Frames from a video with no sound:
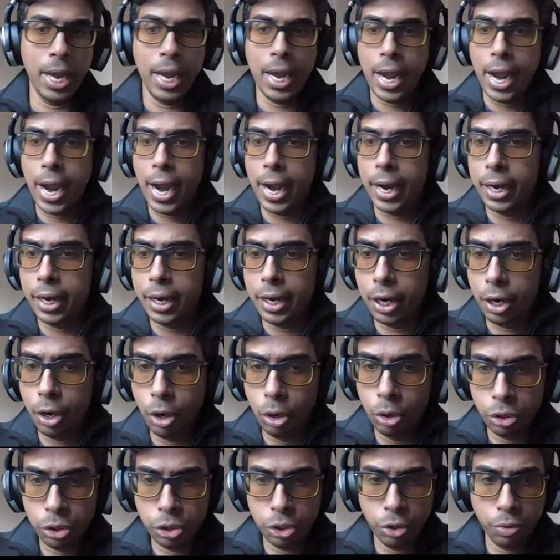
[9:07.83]
And
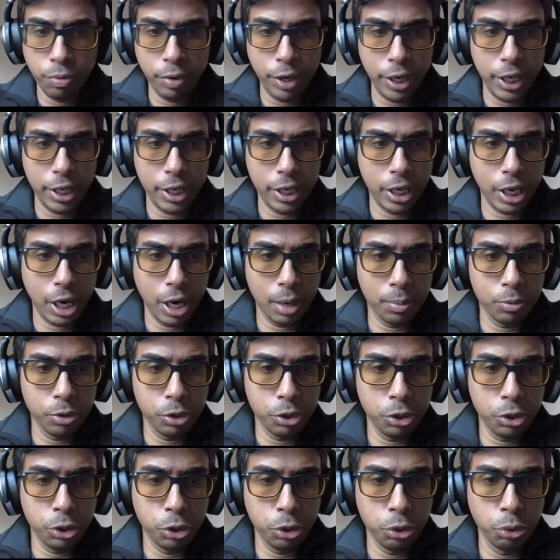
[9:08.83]
also, when it
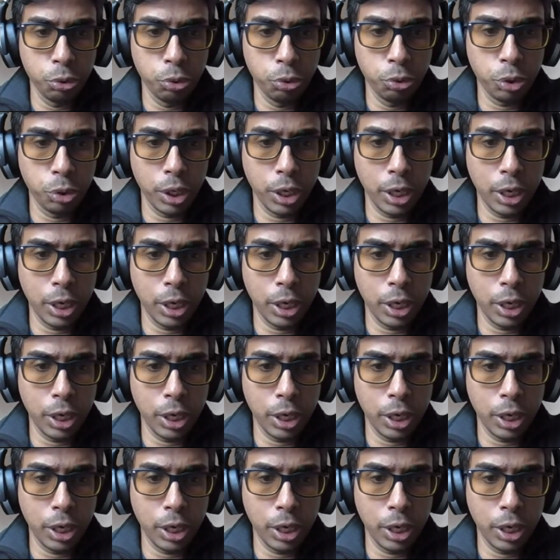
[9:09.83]
comes to